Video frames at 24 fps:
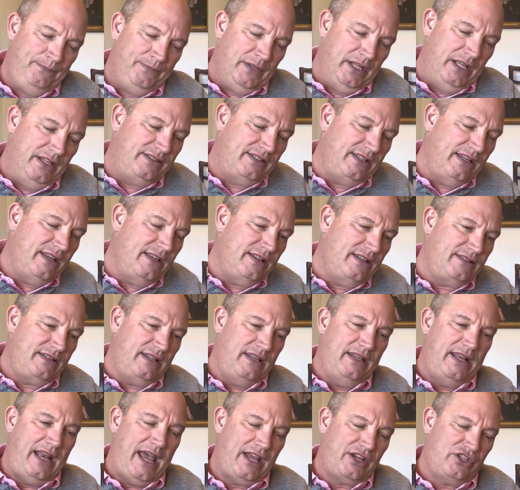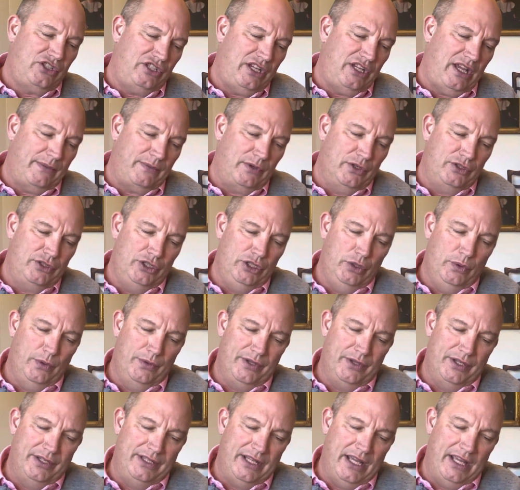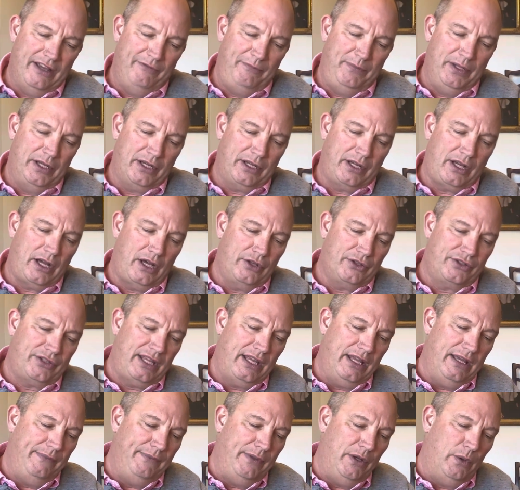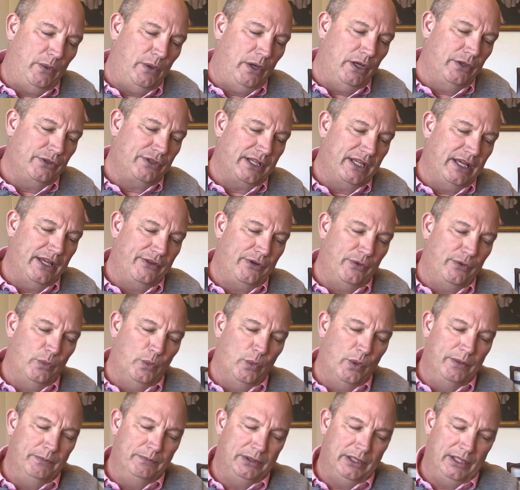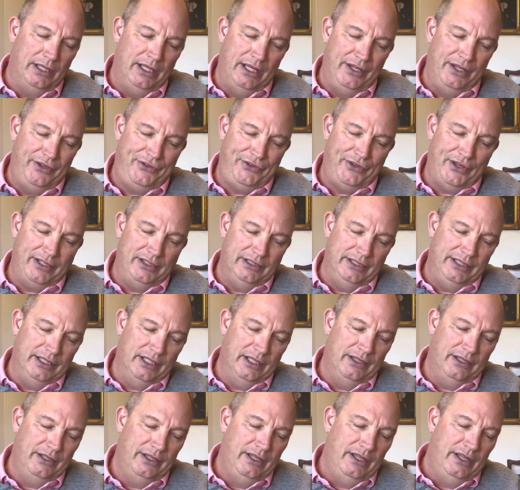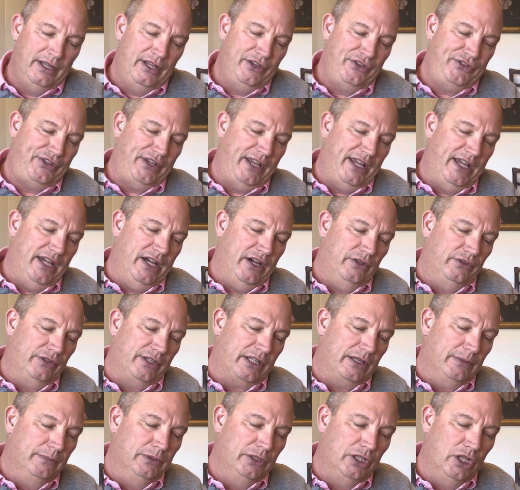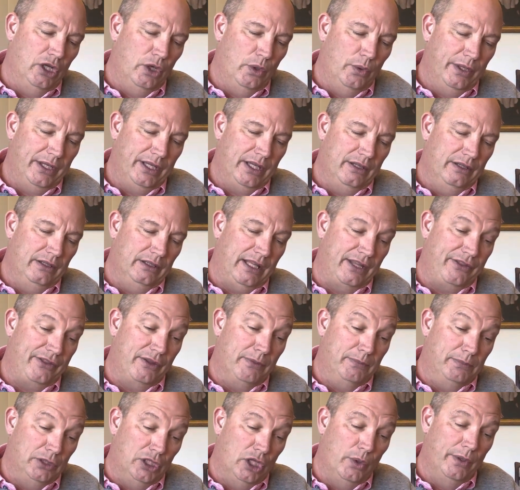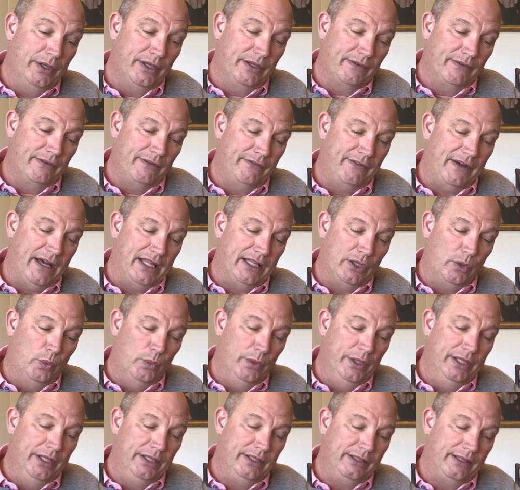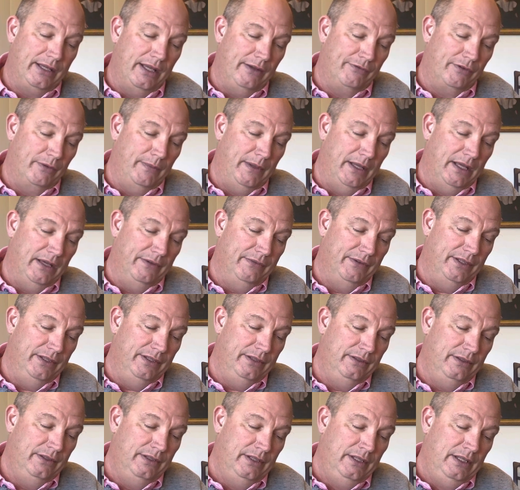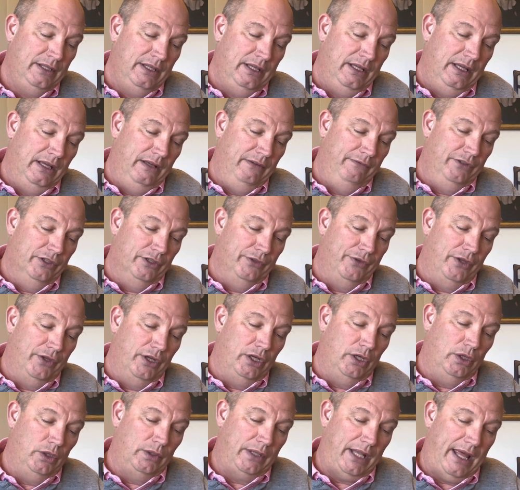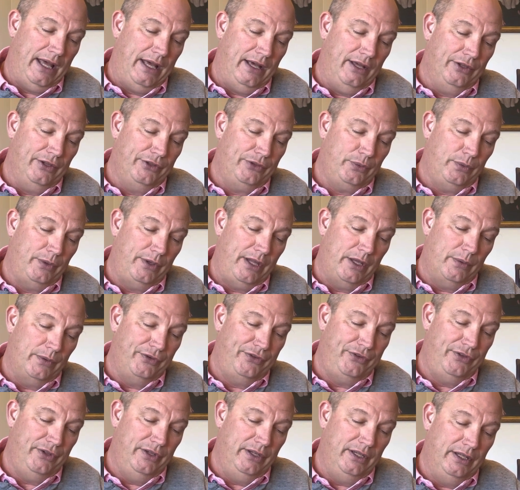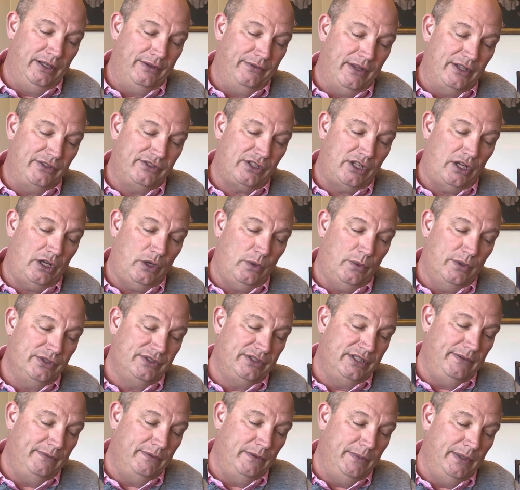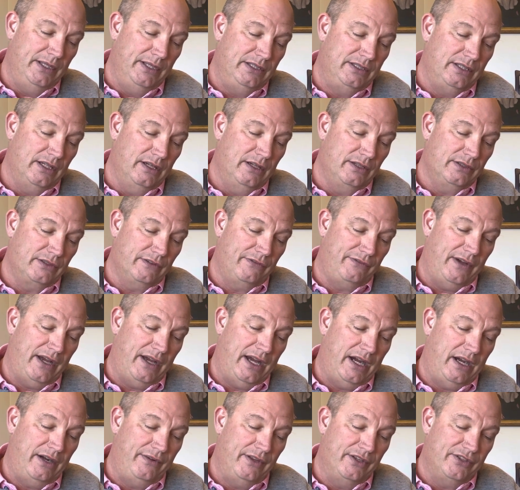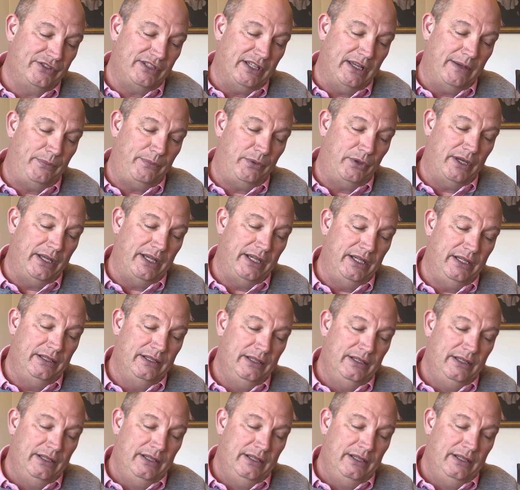it says in Acts chapter 2, when the day of Pentecost came, they were all together in one place. Suddenly a sound like the blowing of a violent wind came from heaven and filled the whole house where they were sitting. And they saw what seemed to be tongues of fire that separated